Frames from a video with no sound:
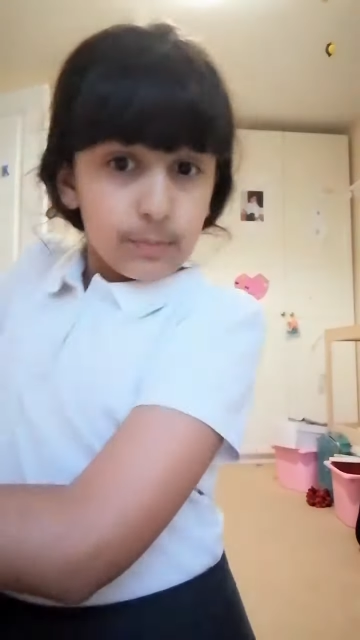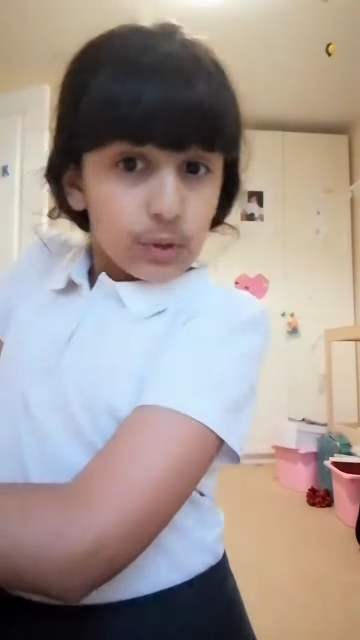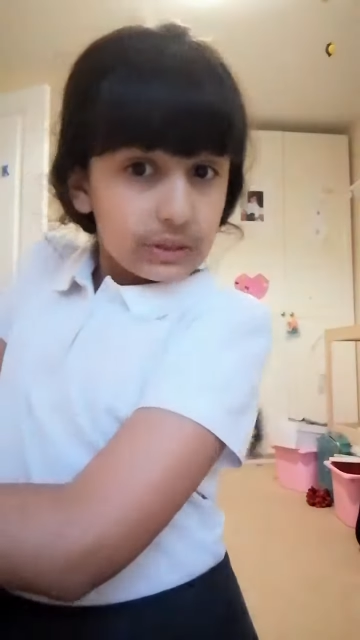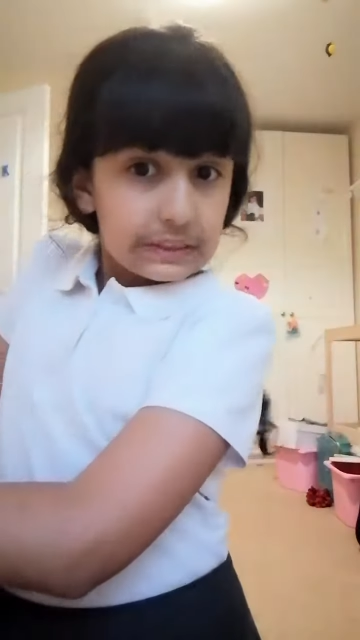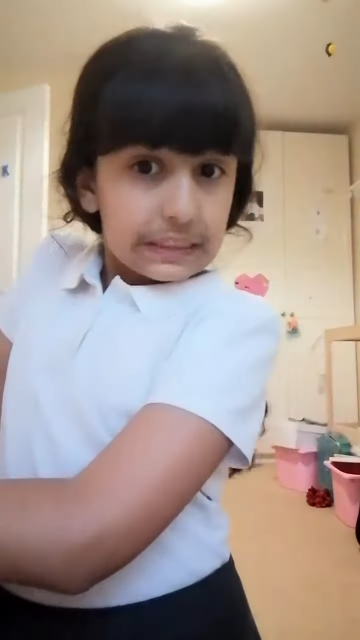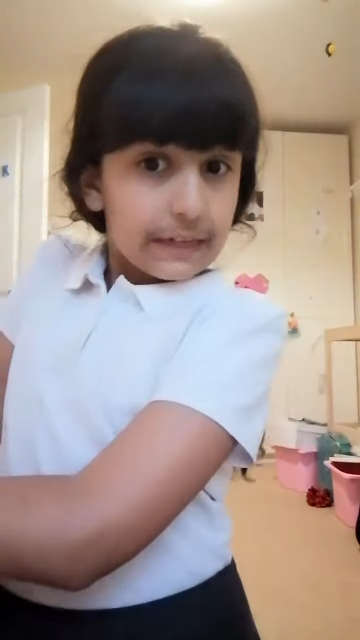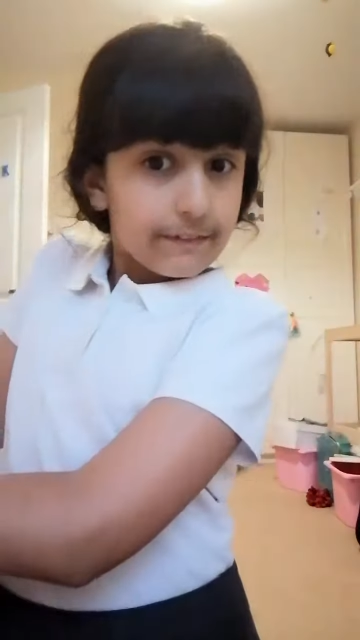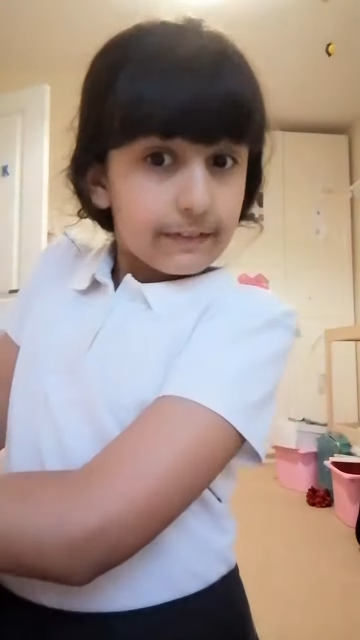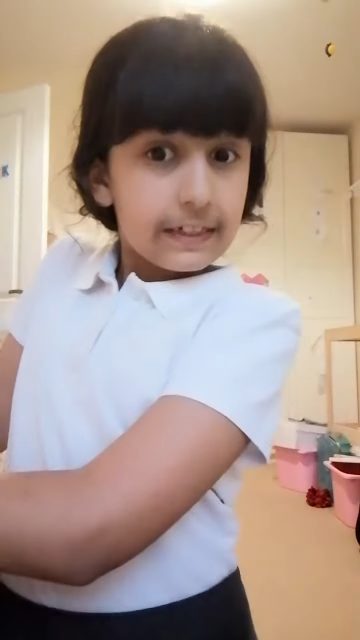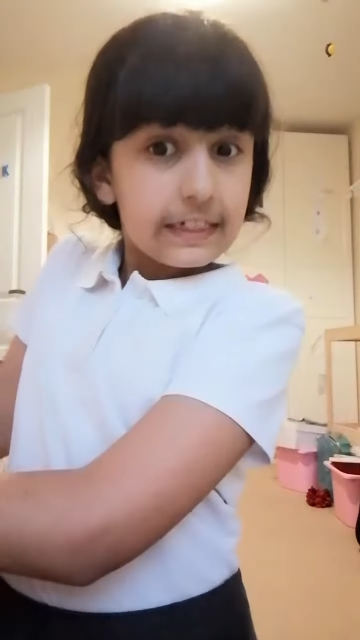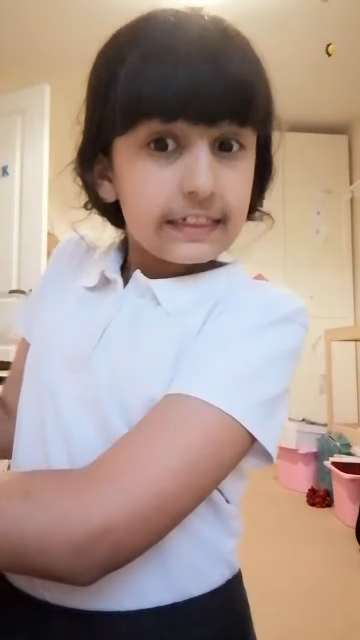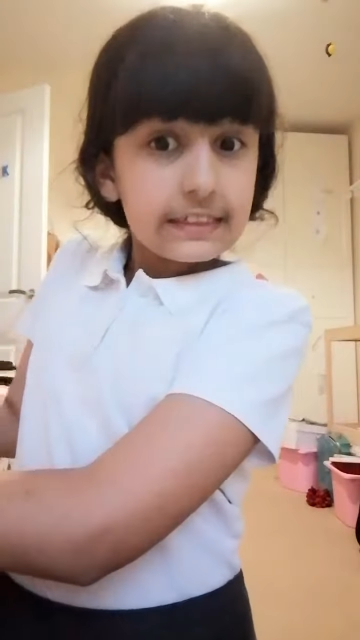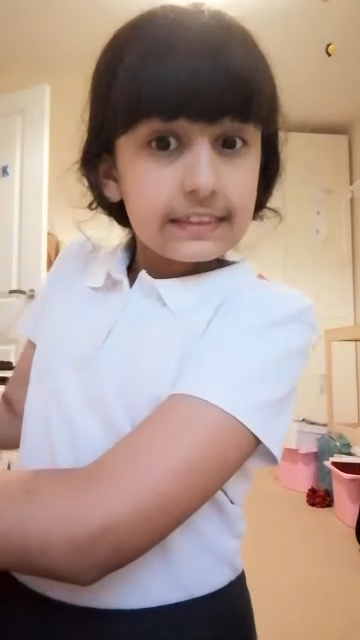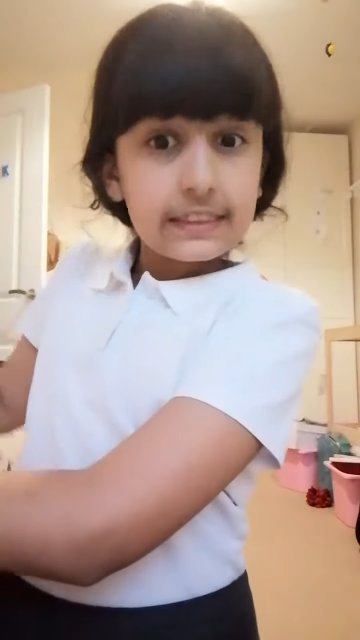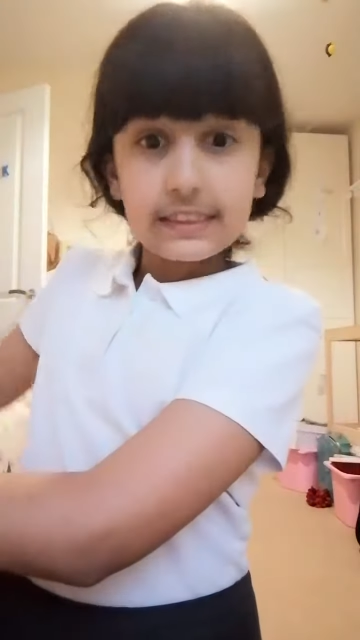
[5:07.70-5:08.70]
more stuff in
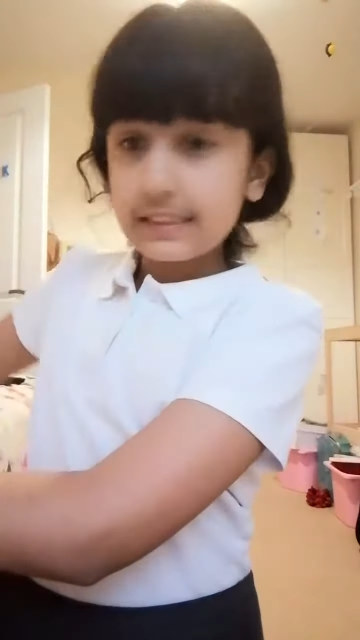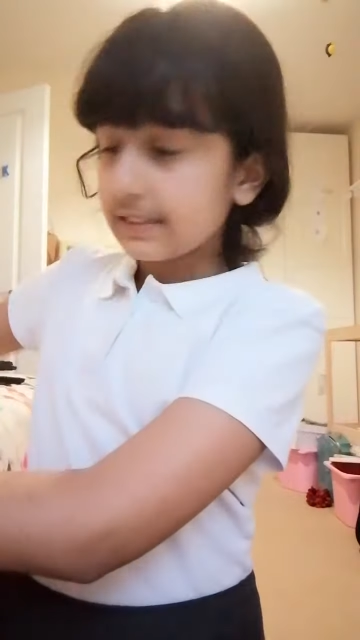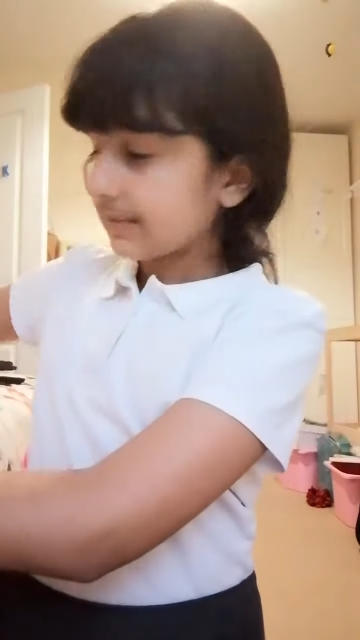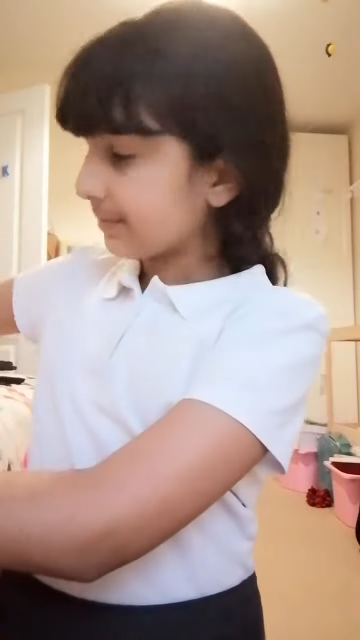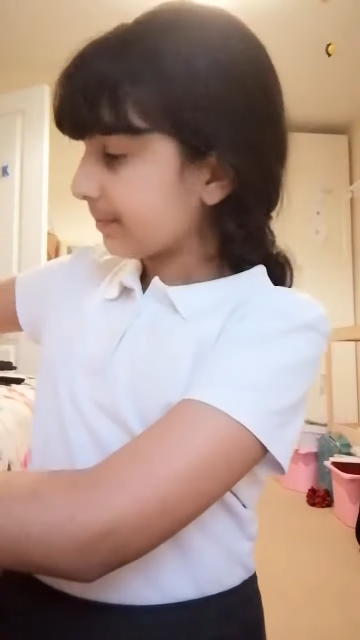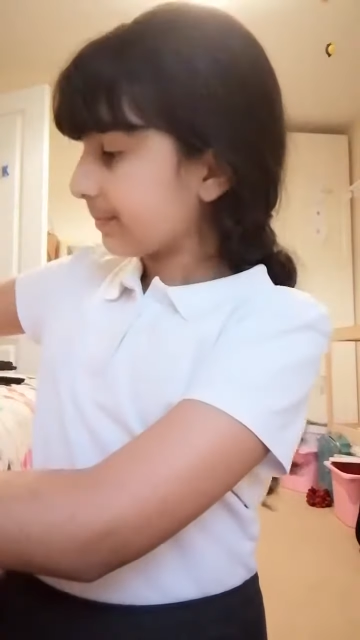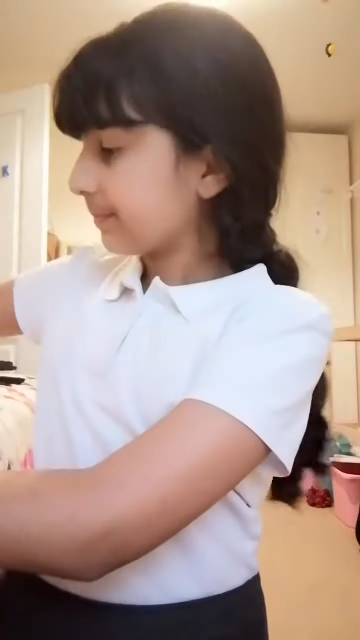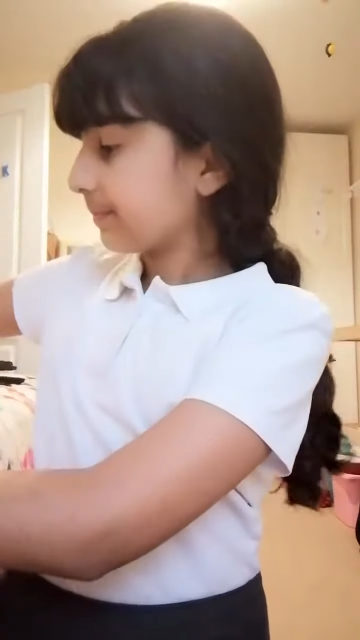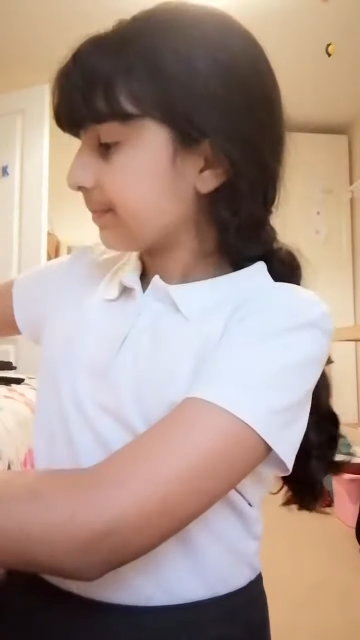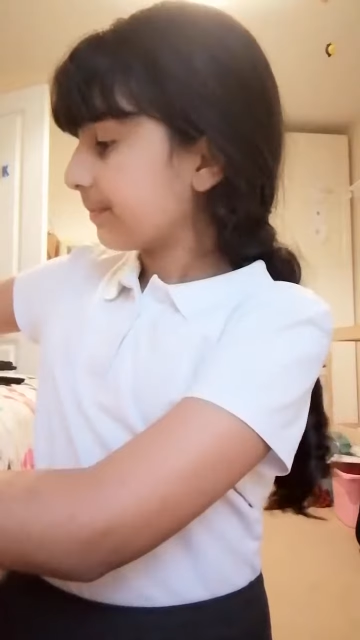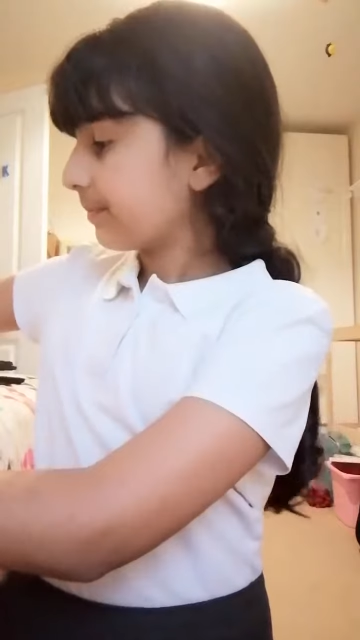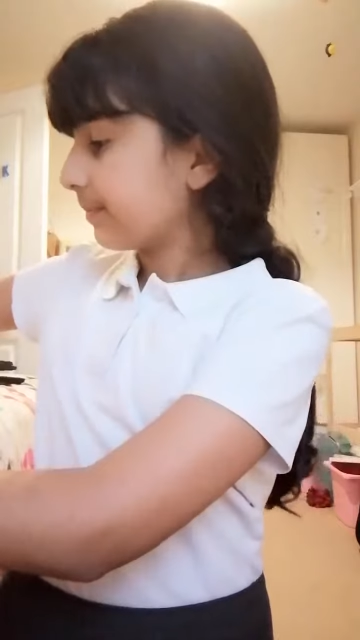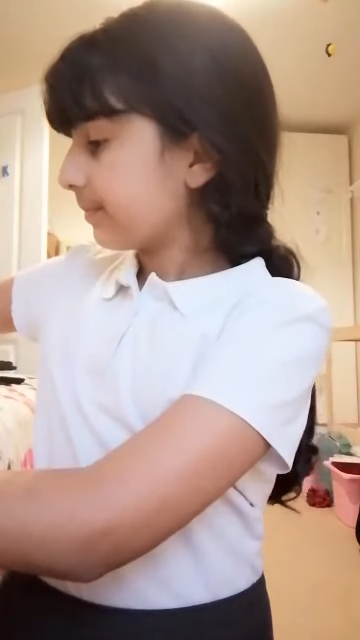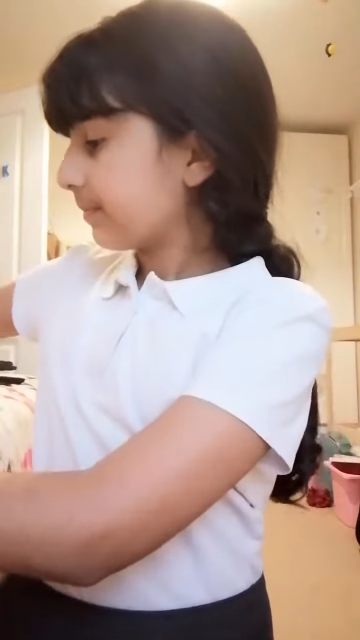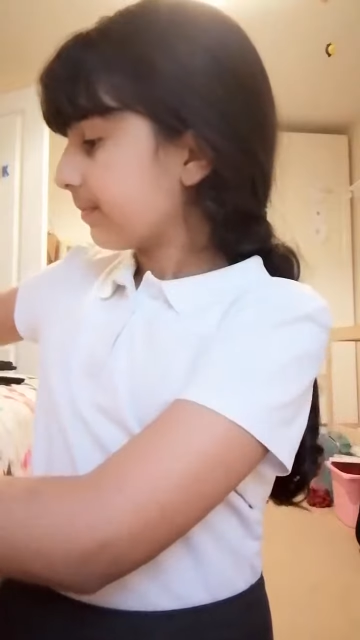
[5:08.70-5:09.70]
it.
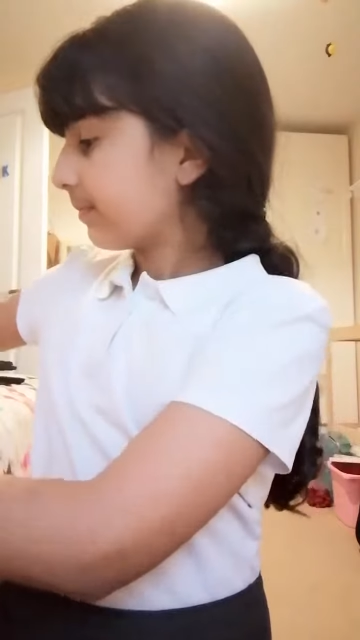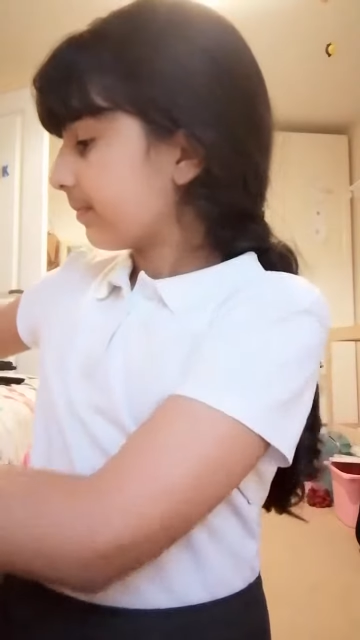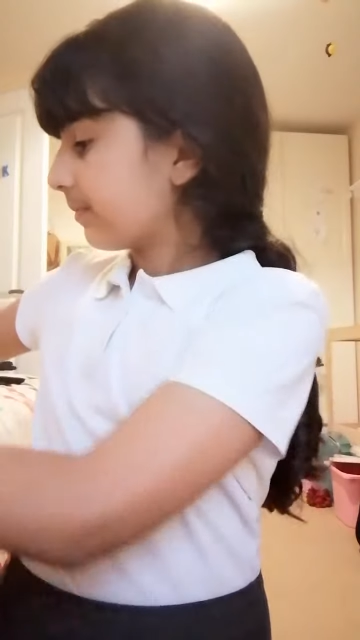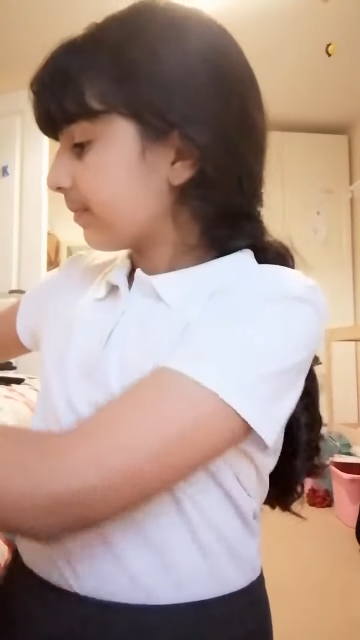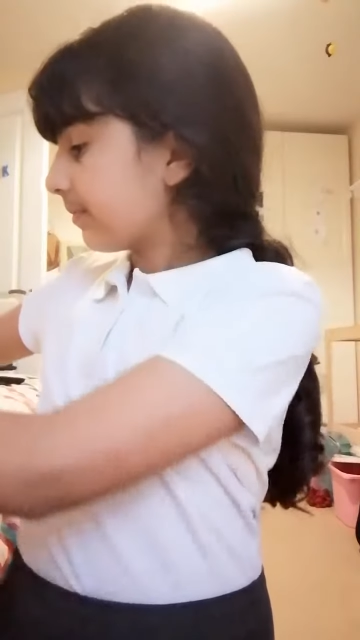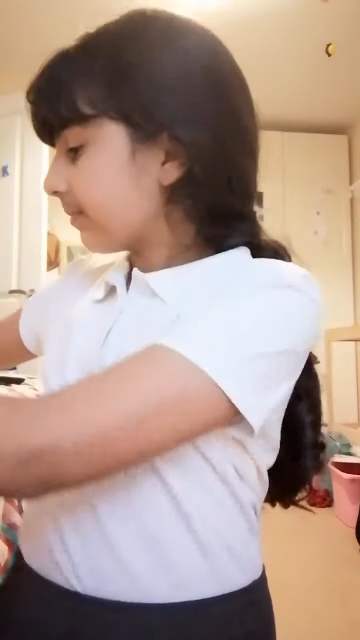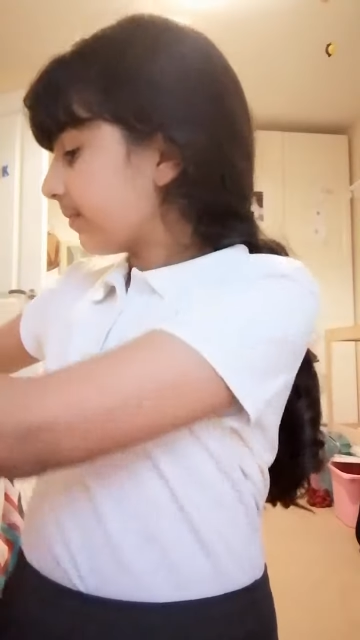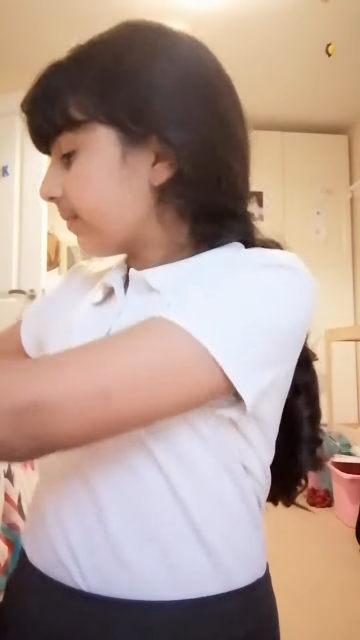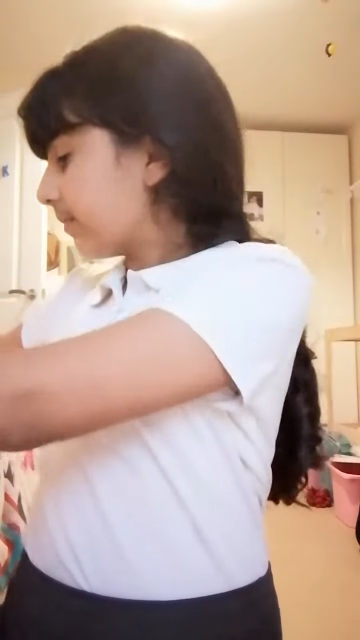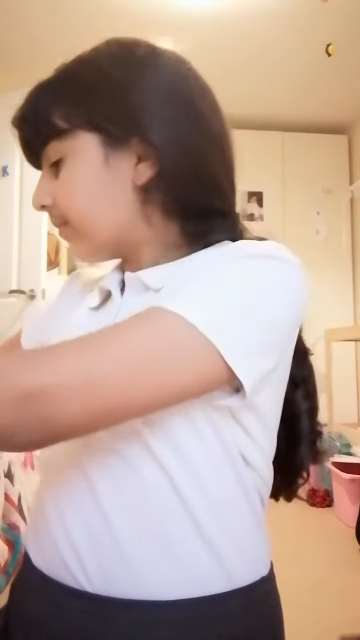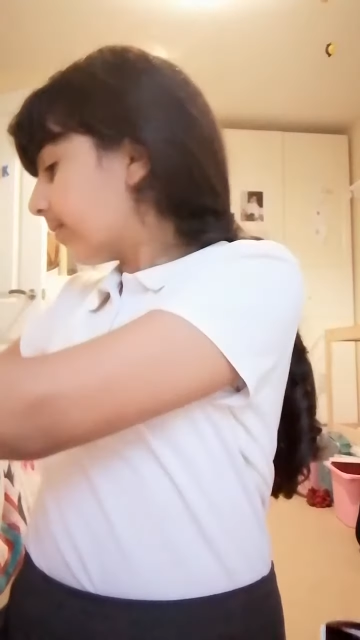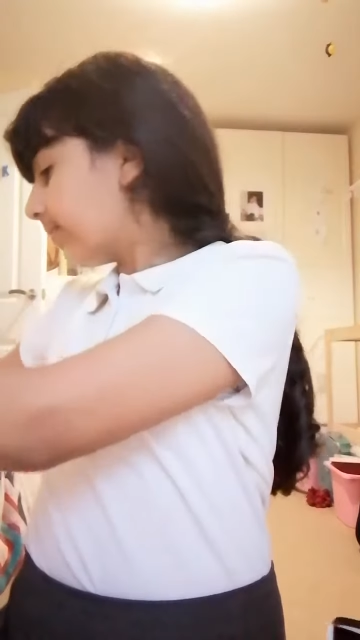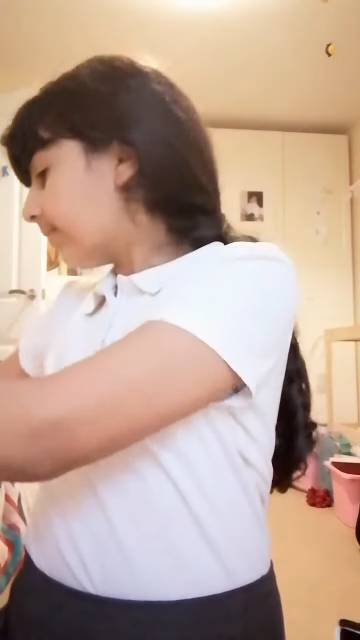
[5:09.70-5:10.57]
No, oh, no,